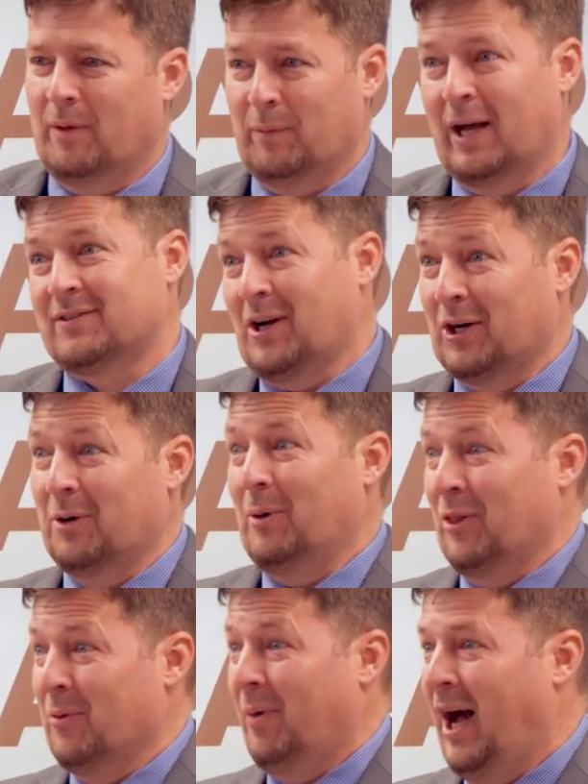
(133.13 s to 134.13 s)
I'm not talking
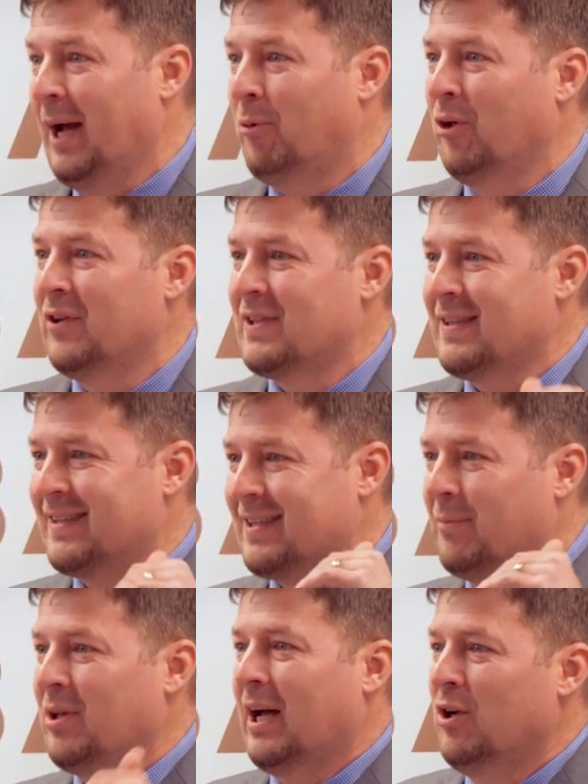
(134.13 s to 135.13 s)
about the Bible. This isn't
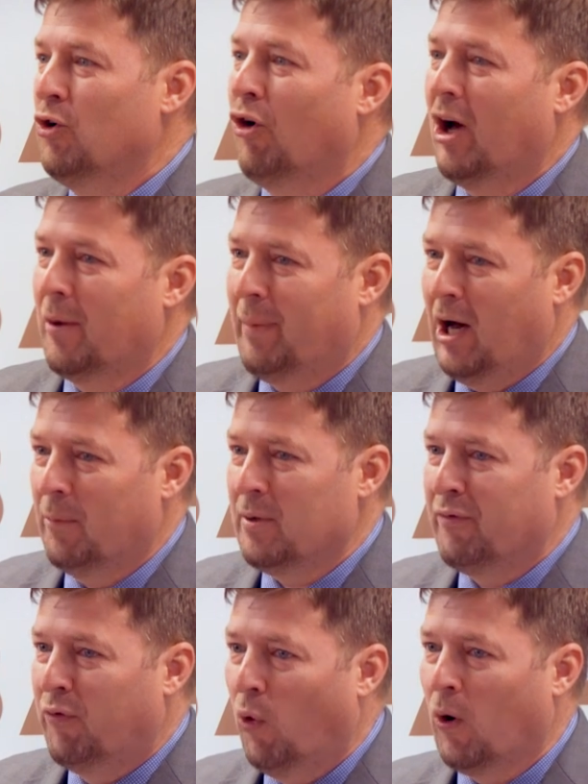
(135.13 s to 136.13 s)
something I knew a lot about
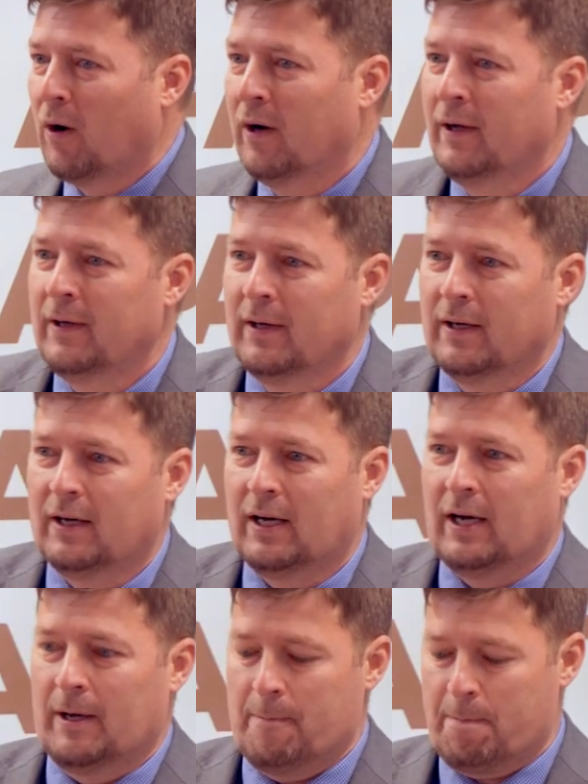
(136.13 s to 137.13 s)
before
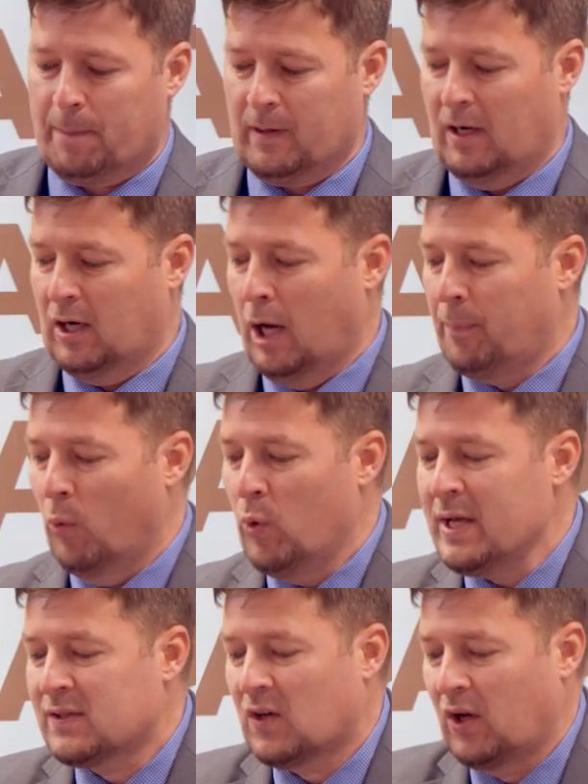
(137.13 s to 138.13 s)
um, a couple
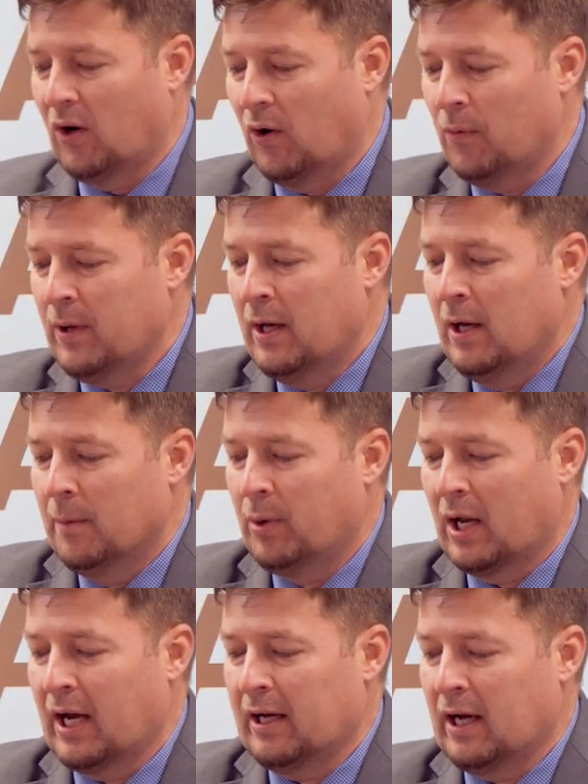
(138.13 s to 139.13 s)
weeks ago,
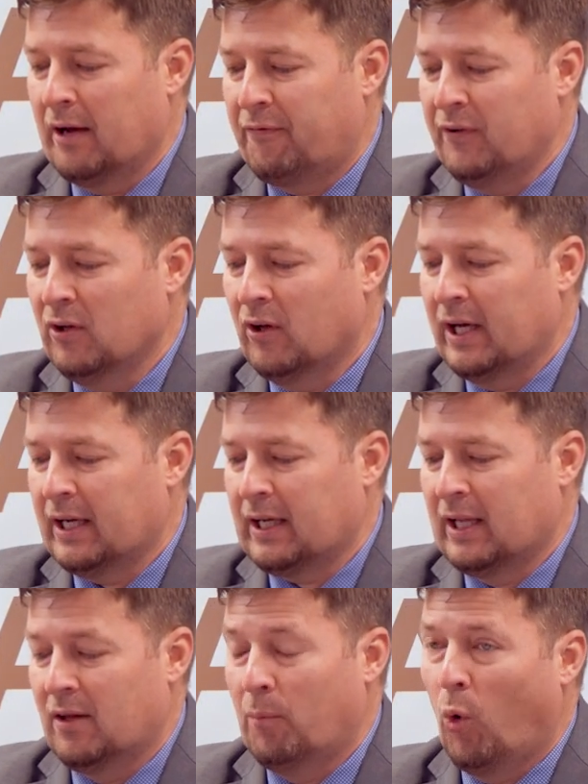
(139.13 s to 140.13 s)
but I, I, feel like,
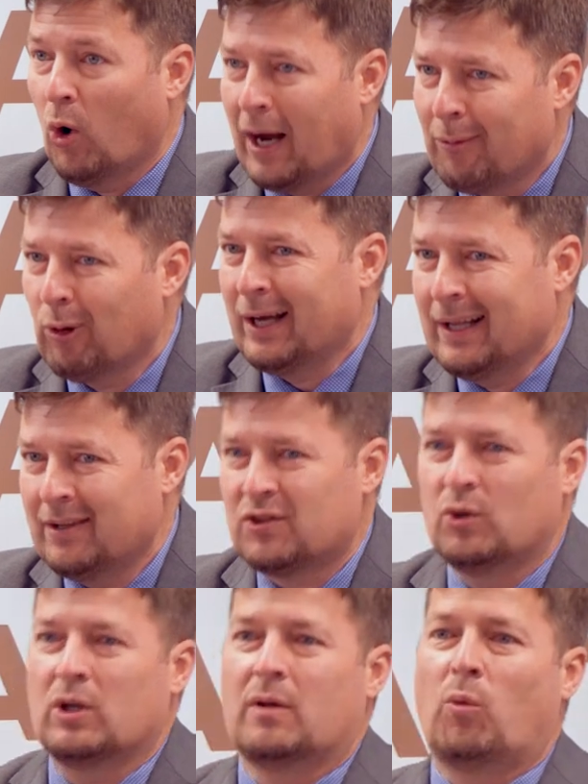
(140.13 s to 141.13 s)
and the more I read
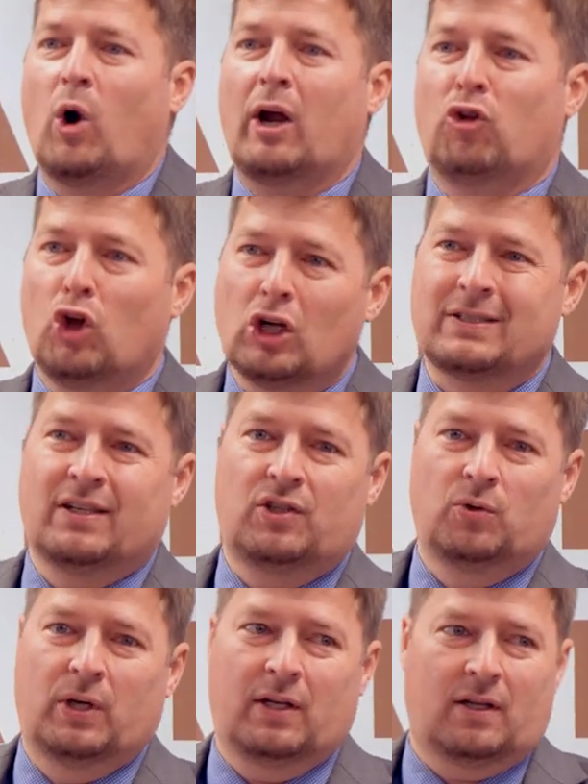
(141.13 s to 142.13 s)
into it, and the more I looked
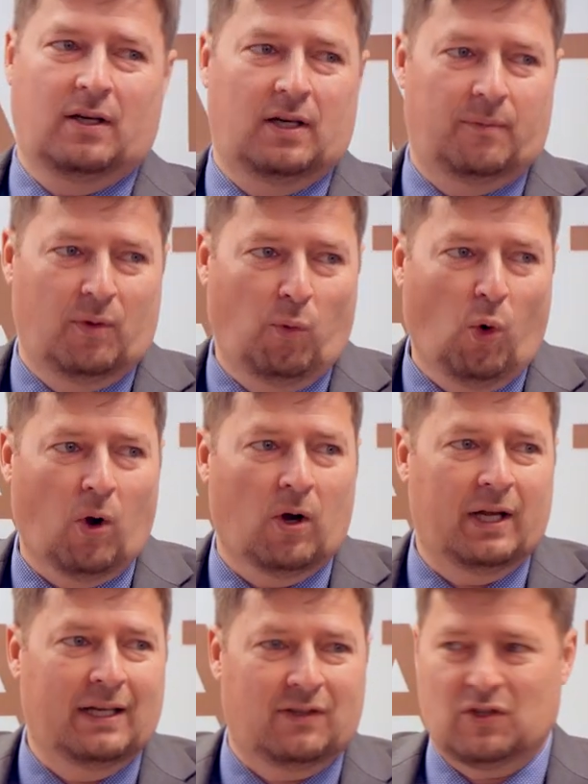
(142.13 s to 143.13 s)
into it, um, the more
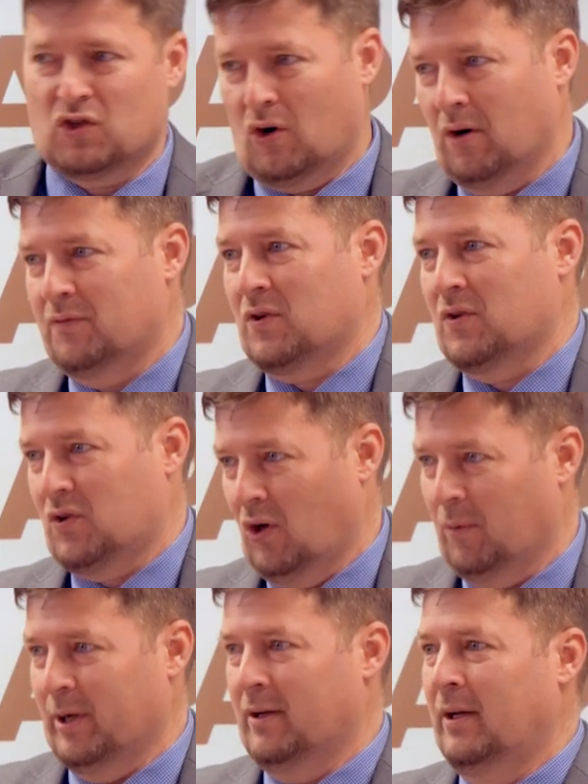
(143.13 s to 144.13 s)
it deserves a
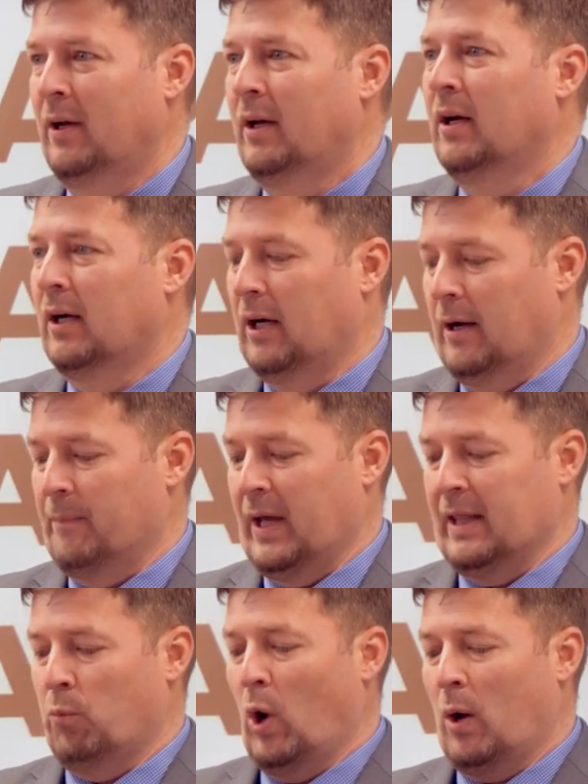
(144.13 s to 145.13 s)
sermon. Um,
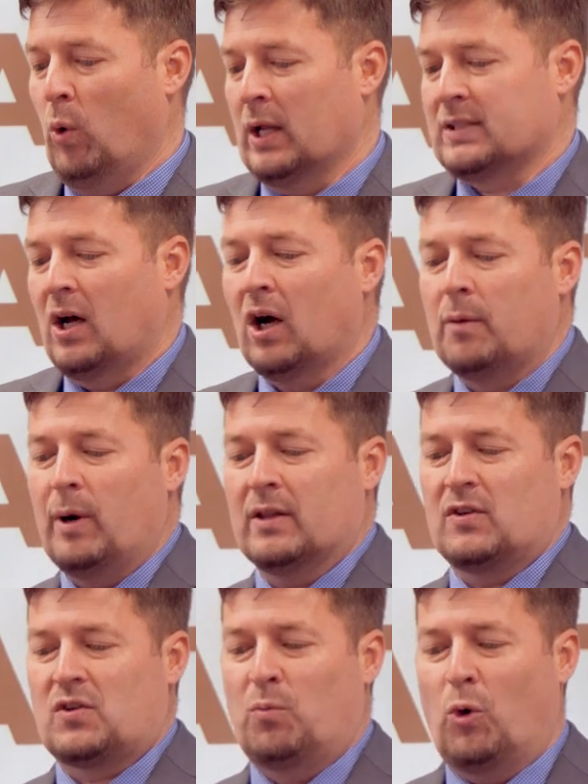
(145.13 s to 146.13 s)
and what I want to talk about
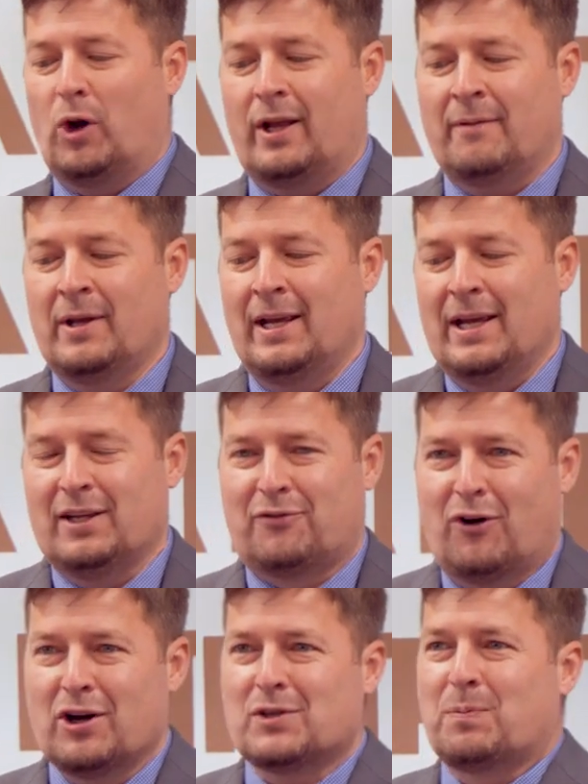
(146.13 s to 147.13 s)
this morning is
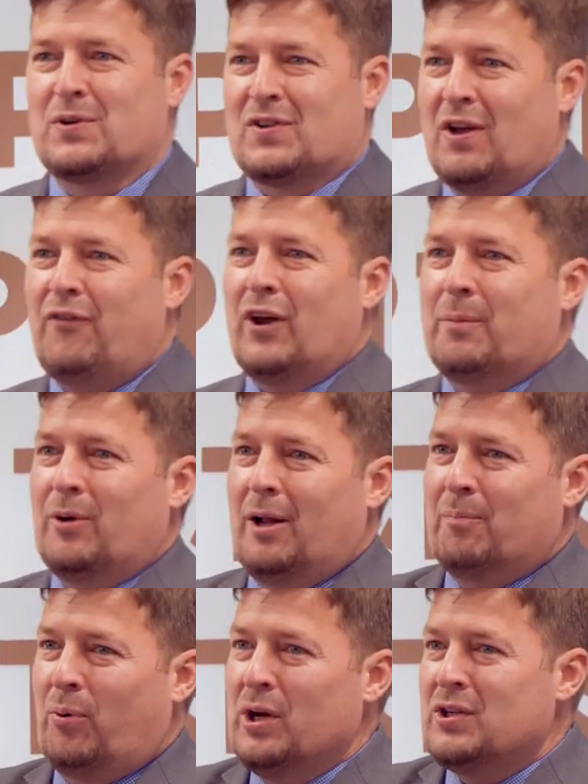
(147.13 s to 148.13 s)
very specific, but
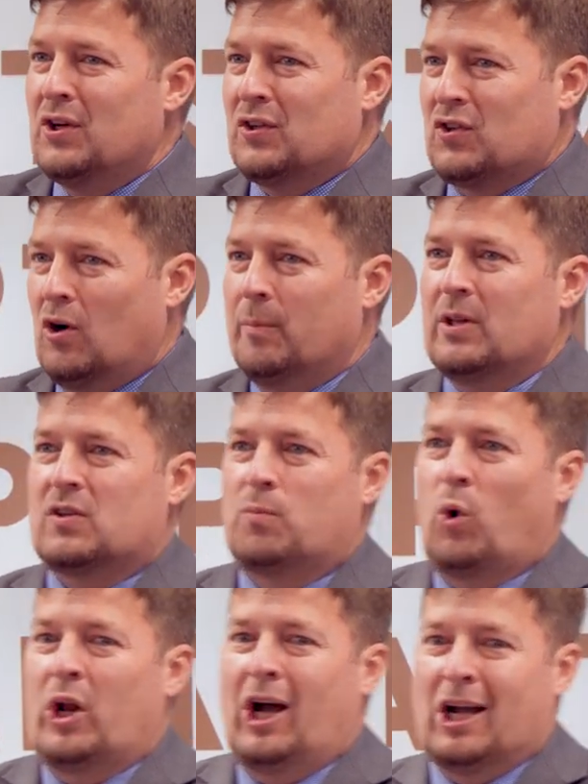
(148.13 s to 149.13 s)
I'm preaching a sermon this
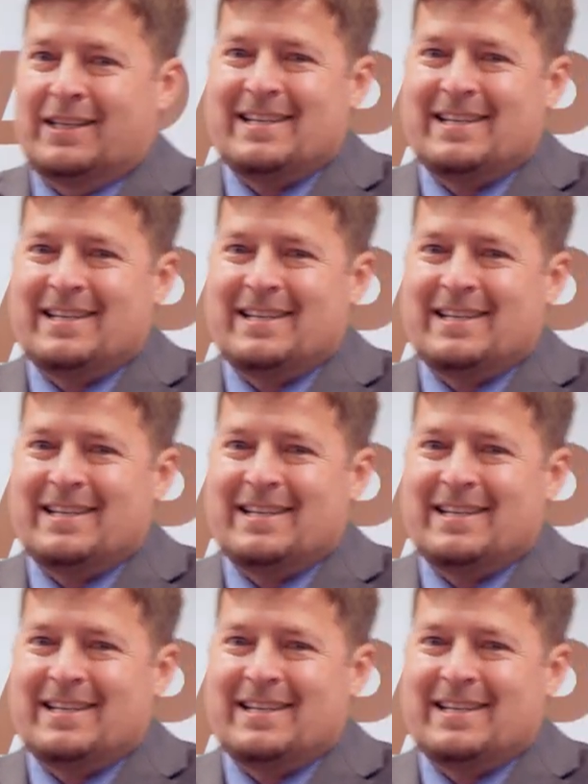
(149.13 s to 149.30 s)
morning on